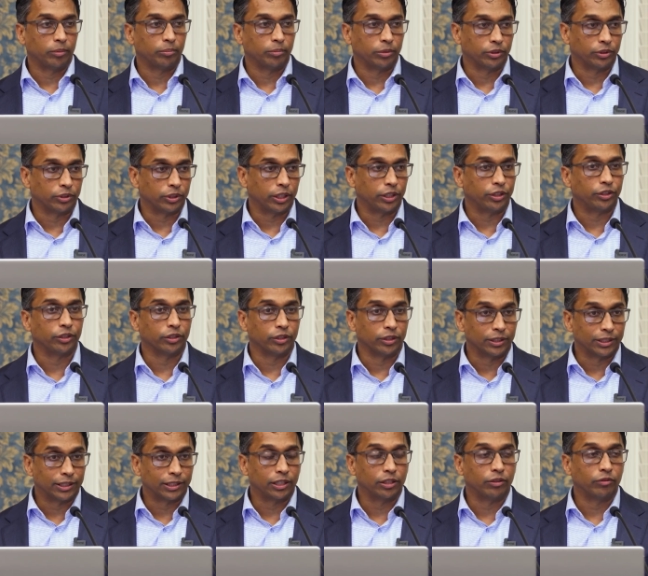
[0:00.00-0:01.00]
embolization, the
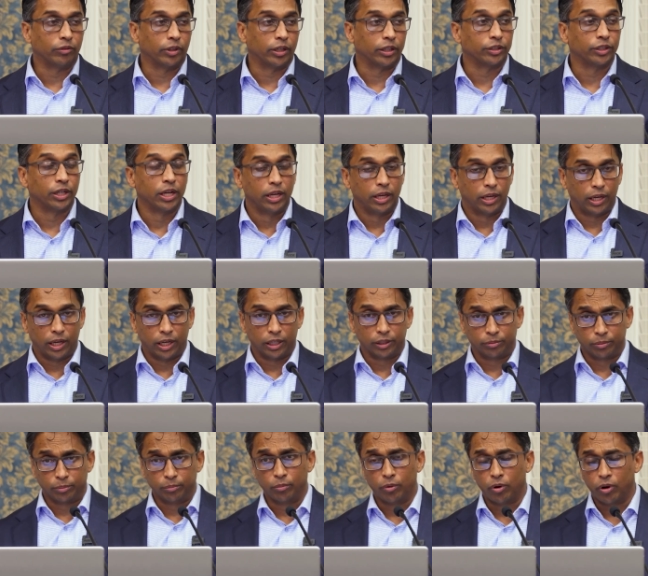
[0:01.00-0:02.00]
skin rash, has
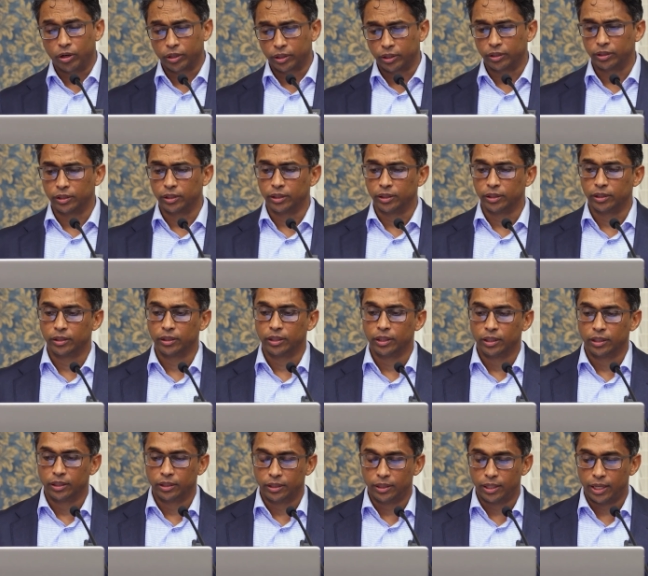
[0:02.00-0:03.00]
been markedly
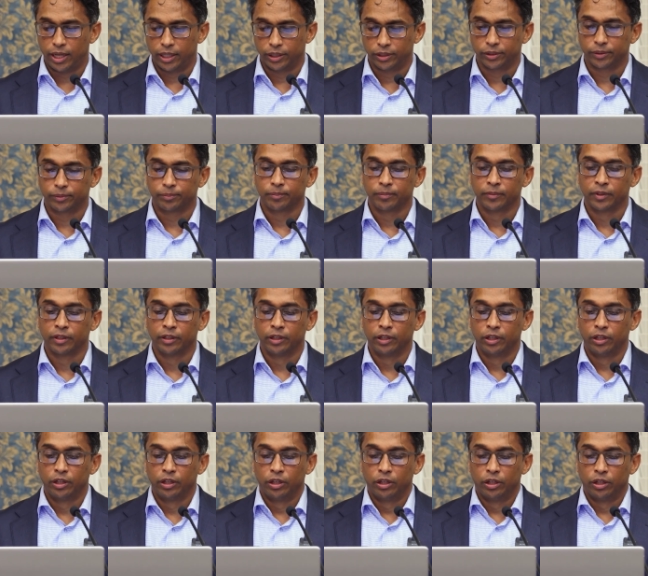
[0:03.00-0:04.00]
less.
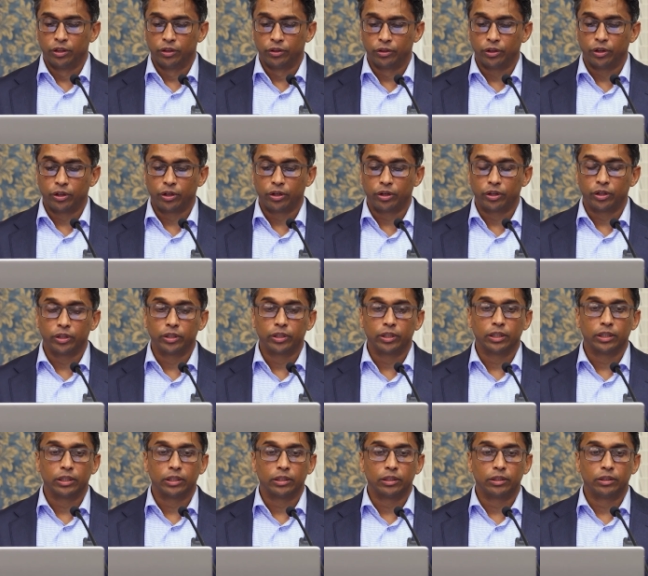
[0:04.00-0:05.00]

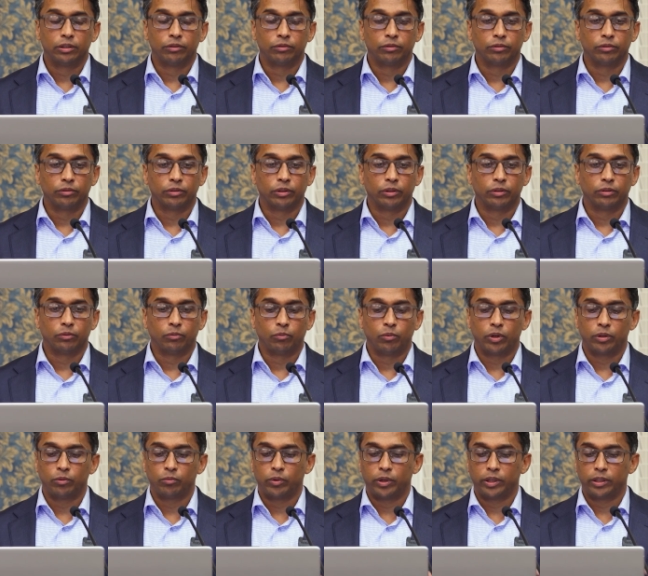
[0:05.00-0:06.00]
Third, the
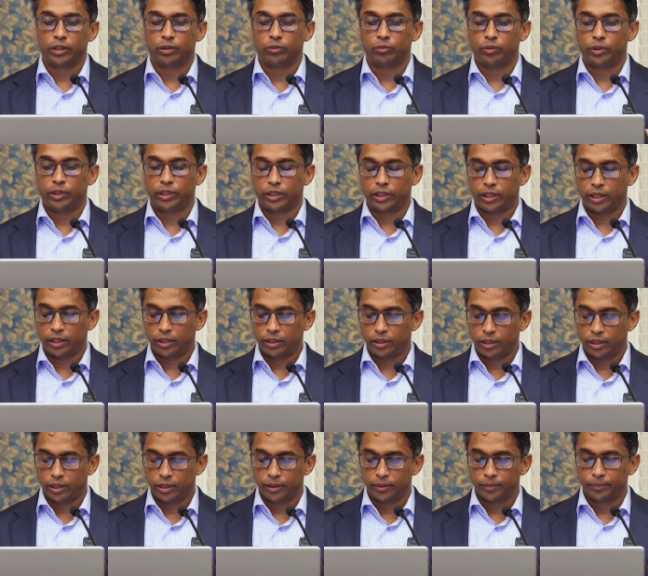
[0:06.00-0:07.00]
one way that we
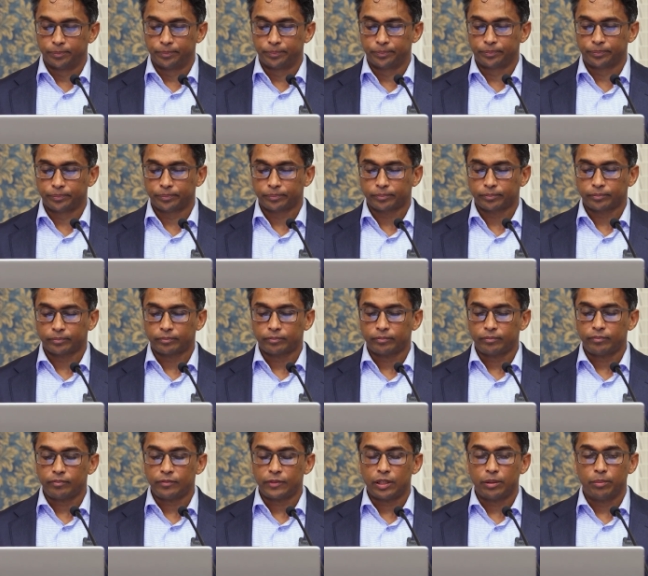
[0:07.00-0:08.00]
can
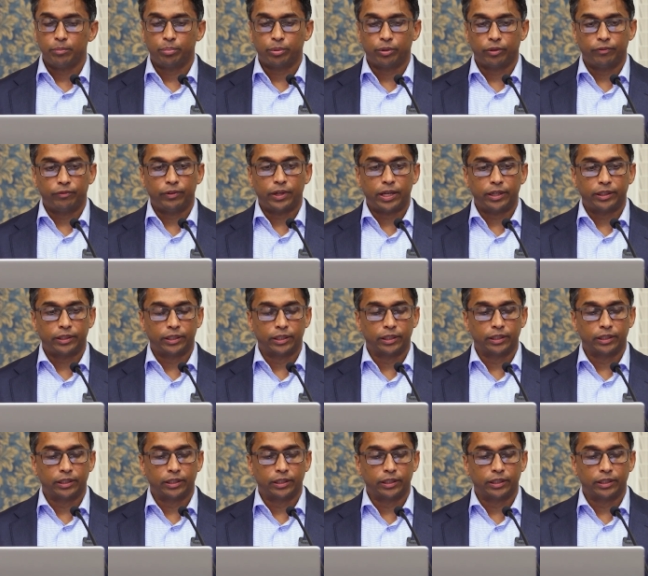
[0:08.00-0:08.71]
prevent